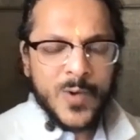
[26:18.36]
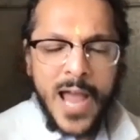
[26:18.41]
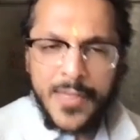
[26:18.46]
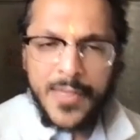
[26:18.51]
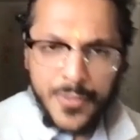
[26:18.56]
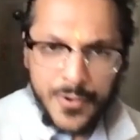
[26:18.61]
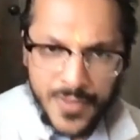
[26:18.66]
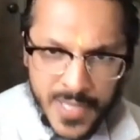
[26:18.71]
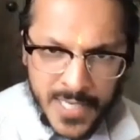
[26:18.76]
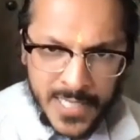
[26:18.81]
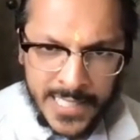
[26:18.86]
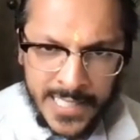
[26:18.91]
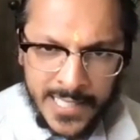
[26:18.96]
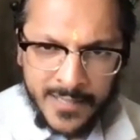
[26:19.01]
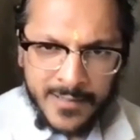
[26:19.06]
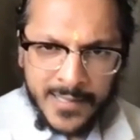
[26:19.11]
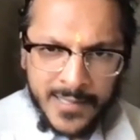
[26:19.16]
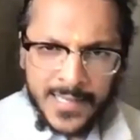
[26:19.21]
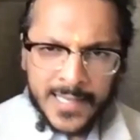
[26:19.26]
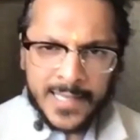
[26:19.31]
Rather than
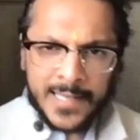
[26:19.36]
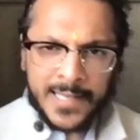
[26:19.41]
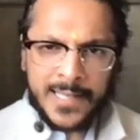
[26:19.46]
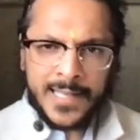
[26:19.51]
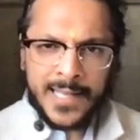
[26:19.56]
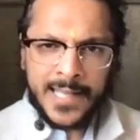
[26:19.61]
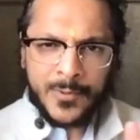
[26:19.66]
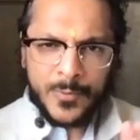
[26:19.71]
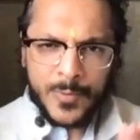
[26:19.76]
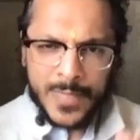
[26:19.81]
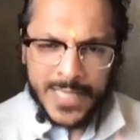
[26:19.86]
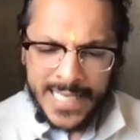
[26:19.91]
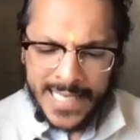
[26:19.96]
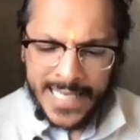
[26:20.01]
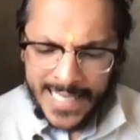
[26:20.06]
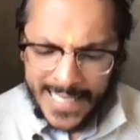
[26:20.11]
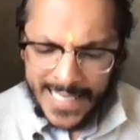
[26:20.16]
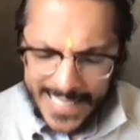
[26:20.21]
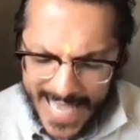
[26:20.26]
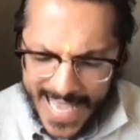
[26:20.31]
hearing and
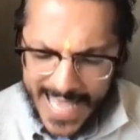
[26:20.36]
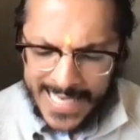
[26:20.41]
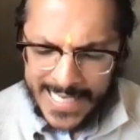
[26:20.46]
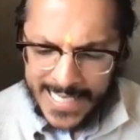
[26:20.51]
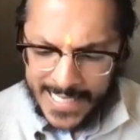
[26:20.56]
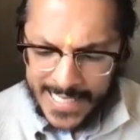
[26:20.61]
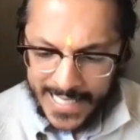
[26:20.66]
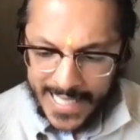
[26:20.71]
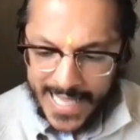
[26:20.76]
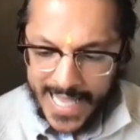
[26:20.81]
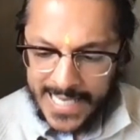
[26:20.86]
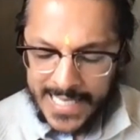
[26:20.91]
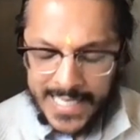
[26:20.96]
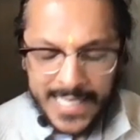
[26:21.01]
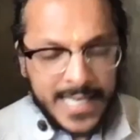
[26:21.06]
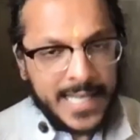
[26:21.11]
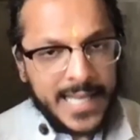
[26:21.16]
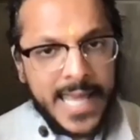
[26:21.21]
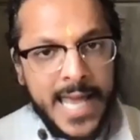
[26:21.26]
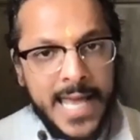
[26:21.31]
reading again and again
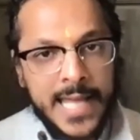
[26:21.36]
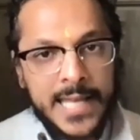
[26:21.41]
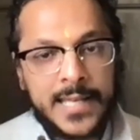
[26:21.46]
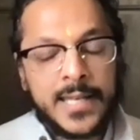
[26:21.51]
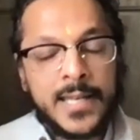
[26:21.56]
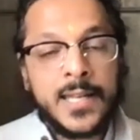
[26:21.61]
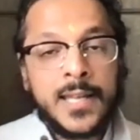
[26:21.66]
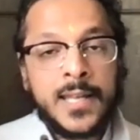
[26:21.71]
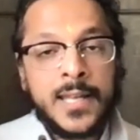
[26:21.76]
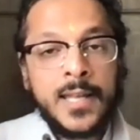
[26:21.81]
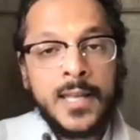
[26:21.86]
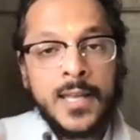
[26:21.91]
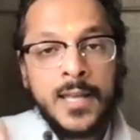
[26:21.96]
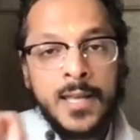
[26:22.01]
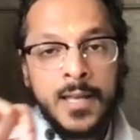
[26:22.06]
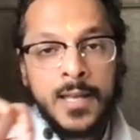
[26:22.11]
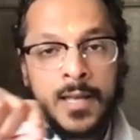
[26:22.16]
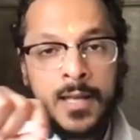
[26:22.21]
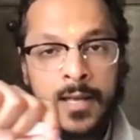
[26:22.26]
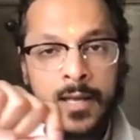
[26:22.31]
and again,
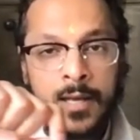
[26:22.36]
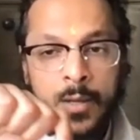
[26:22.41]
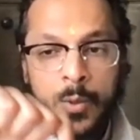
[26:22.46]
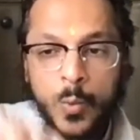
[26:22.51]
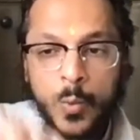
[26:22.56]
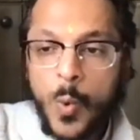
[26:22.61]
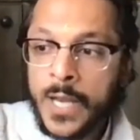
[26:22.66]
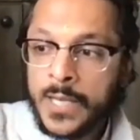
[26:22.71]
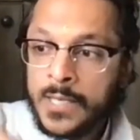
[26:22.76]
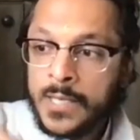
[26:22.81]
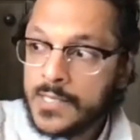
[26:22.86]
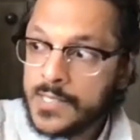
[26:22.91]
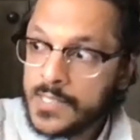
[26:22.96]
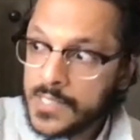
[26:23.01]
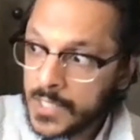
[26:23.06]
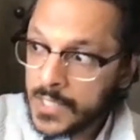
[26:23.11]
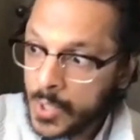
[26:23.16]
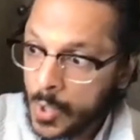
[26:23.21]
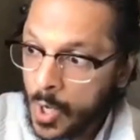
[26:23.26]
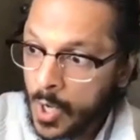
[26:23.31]

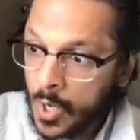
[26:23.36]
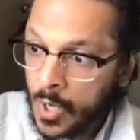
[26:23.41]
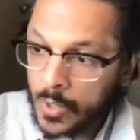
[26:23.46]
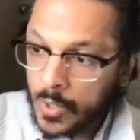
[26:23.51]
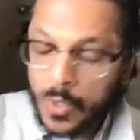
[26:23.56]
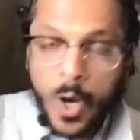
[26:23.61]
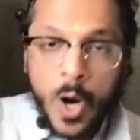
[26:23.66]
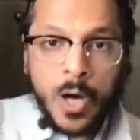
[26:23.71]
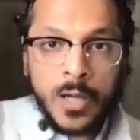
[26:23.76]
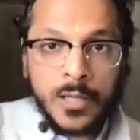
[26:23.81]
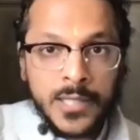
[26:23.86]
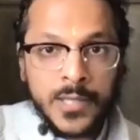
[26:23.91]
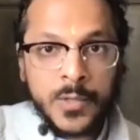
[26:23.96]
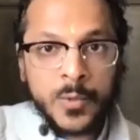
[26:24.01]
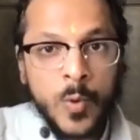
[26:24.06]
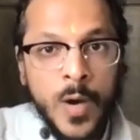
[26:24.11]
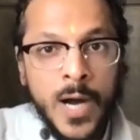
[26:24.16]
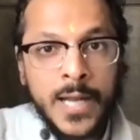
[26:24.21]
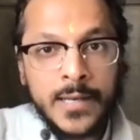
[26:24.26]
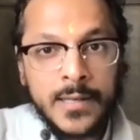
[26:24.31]
oneness in all
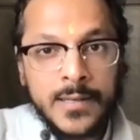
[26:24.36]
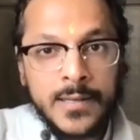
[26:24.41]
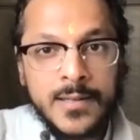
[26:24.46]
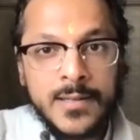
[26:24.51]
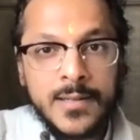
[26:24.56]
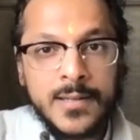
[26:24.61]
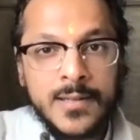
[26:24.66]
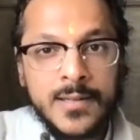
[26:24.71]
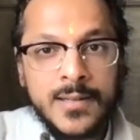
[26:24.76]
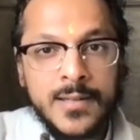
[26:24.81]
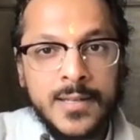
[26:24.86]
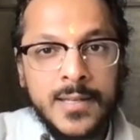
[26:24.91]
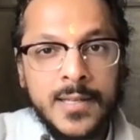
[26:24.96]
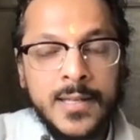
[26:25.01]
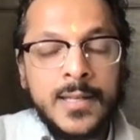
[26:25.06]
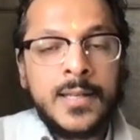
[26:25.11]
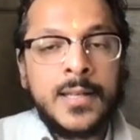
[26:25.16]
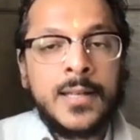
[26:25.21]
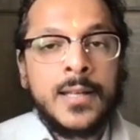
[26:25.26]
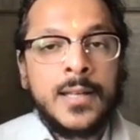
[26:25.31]
in one,
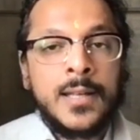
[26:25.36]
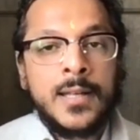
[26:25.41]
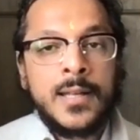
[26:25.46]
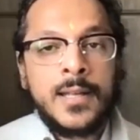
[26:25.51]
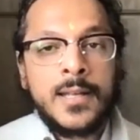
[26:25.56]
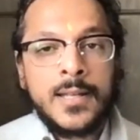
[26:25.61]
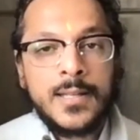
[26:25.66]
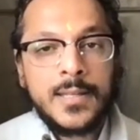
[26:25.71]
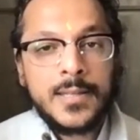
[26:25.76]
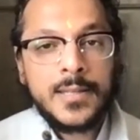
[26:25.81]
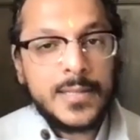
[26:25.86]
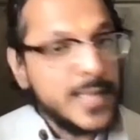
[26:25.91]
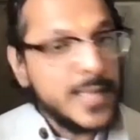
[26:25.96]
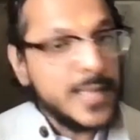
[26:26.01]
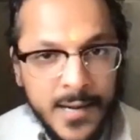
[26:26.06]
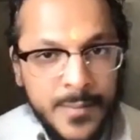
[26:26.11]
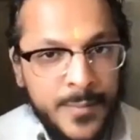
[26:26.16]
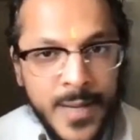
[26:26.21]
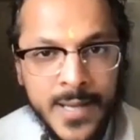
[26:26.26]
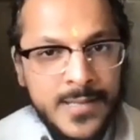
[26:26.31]

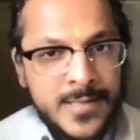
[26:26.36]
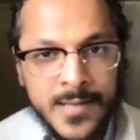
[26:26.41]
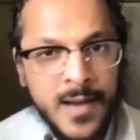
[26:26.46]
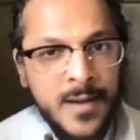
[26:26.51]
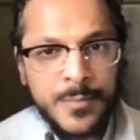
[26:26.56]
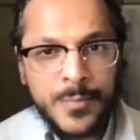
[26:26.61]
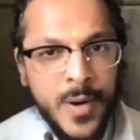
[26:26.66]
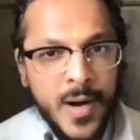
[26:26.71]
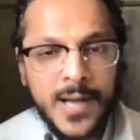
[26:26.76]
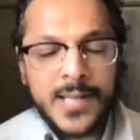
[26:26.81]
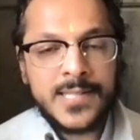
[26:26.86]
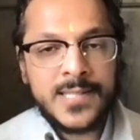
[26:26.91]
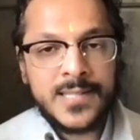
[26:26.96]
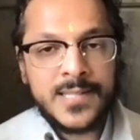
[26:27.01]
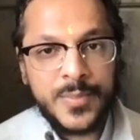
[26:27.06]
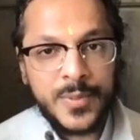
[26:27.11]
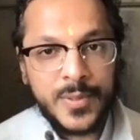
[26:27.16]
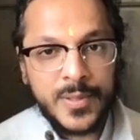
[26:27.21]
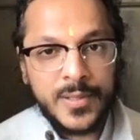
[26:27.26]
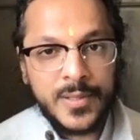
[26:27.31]
dharma is not
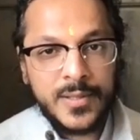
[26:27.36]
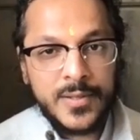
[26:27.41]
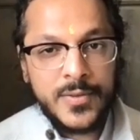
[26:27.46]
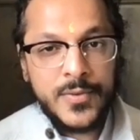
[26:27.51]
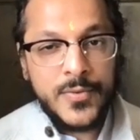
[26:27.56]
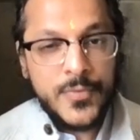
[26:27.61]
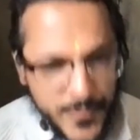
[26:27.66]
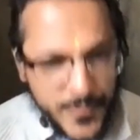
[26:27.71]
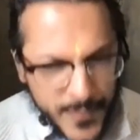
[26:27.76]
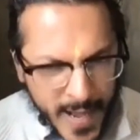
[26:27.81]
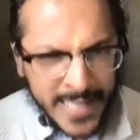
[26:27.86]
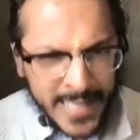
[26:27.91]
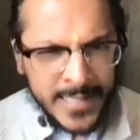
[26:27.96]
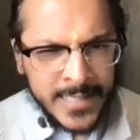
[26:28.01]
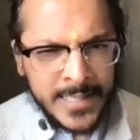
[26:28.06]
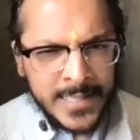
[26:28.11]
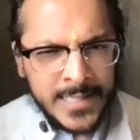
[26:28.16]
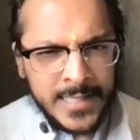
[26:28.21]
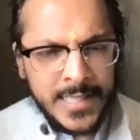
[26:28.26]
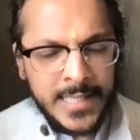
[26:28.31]
possible,
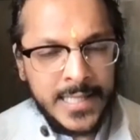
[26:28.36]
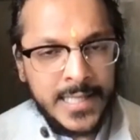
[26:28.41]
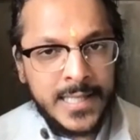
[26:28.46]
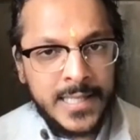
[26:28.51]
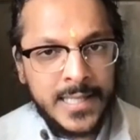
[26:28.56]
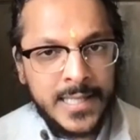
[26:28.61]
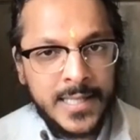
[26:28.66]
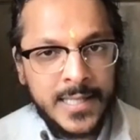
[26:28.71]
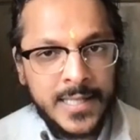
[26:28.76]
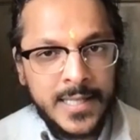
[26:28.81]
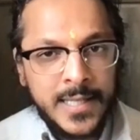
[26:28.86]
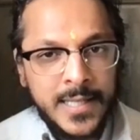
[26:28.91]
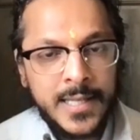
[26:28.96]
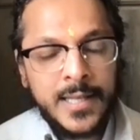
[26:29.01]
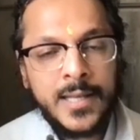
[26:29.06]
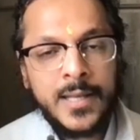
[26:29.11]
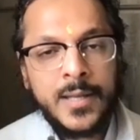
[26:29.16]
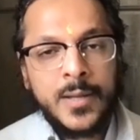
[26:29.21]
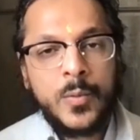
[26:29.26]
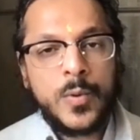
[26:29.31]
finally,
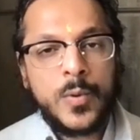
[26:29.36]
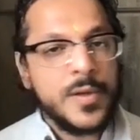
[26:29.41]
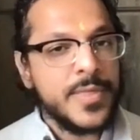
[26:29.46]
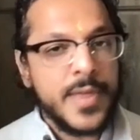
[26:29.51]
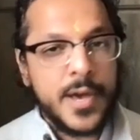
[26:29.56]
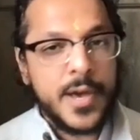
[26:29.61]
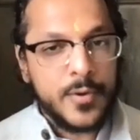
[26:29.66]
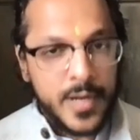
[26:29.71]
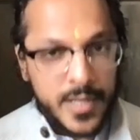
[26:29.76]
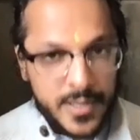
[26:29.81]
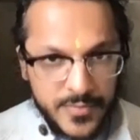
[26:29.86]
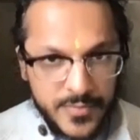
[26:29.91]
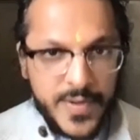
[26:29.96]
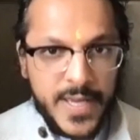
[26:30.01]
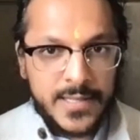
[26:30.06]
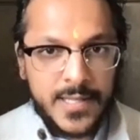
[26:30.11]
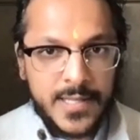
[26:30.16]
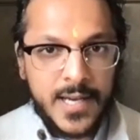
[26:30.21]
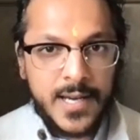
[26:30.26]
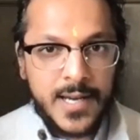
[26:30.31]
without
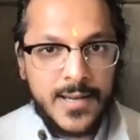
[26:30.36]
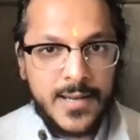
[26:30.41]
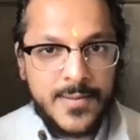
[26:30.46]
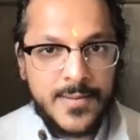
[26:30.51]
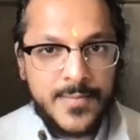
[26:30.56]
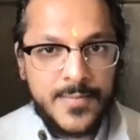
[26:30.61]
Advaita.